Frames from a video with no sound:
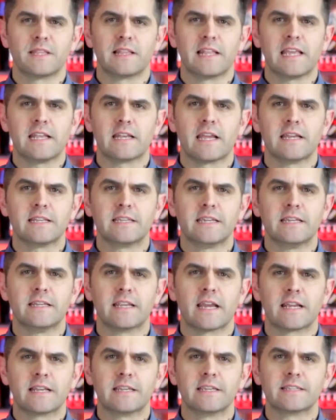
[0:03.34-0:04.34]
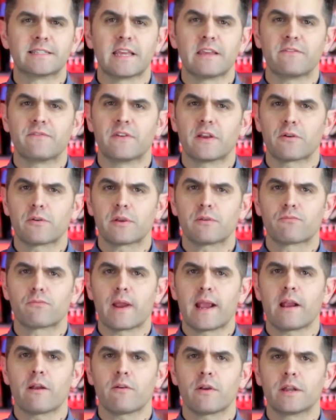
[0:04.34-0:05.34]
in the late 1990s, a very
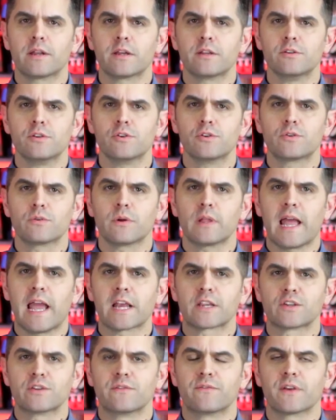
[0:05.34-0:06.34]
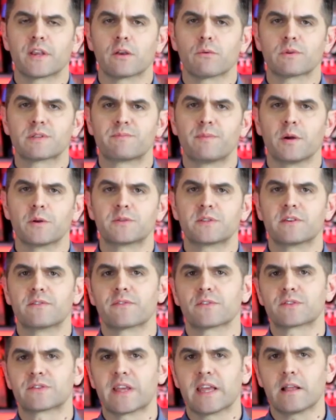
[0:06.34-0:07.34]
rare and unusual action figure was posted
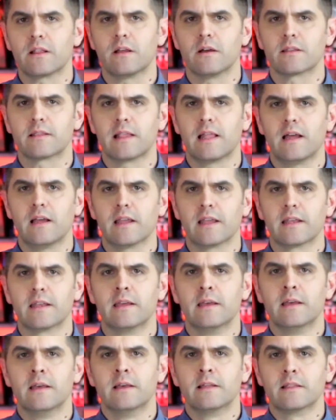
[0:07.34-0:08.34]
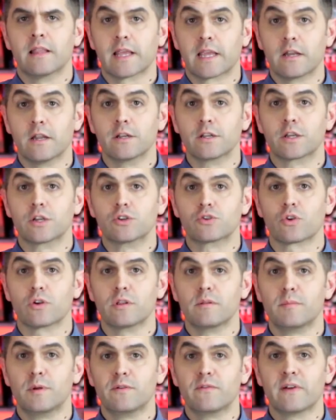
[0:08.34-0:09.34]
for sale online. Like an
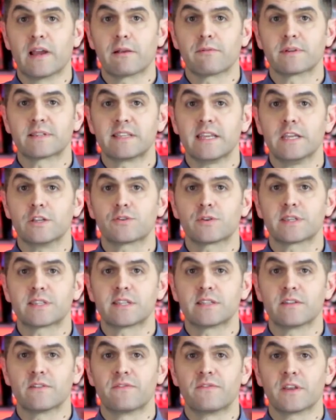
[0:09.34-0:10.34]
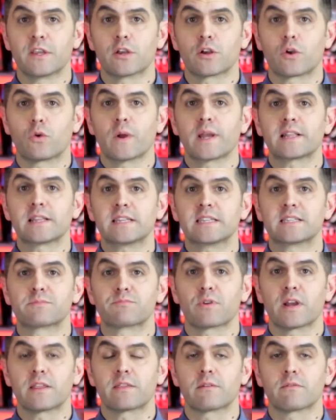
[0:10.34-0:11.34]
uncontrollable virus, interest in the figure quickly
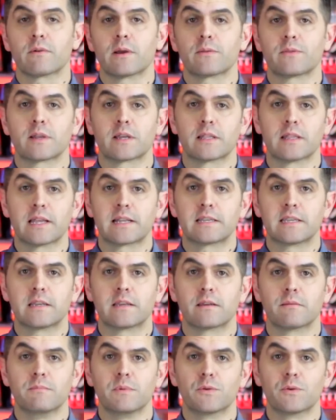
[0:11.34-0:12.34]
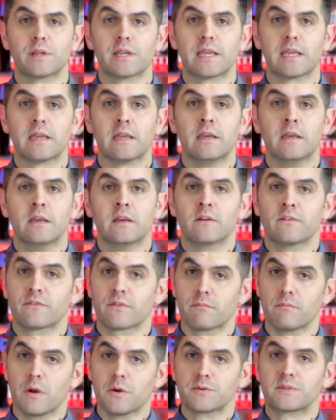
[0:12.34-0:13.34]
spread throughout the collecting community.
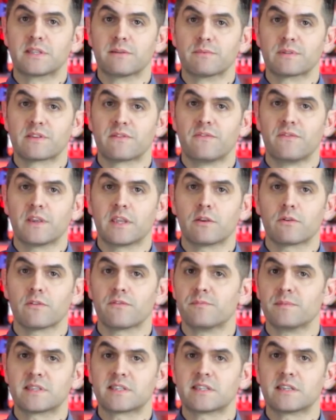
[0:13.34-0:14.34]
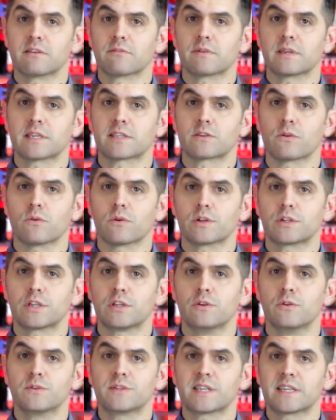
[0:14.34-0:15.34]
For most, it was a figure of mysterious
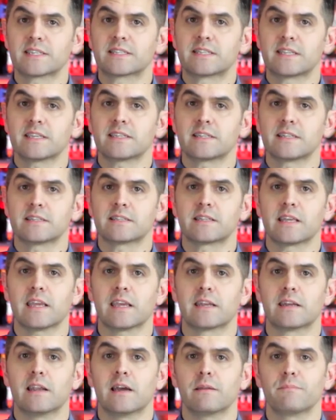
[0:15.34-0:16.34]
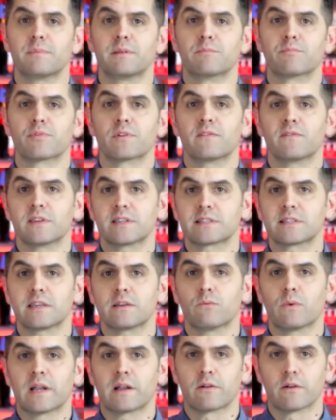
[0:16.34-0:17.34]
origin whose existence they had not been previously
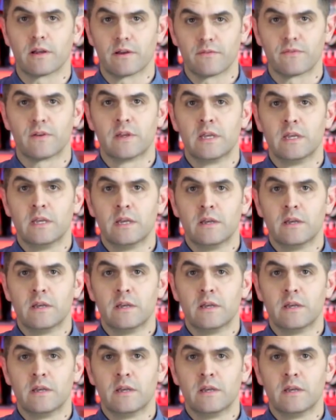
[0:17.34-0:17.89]
aware of.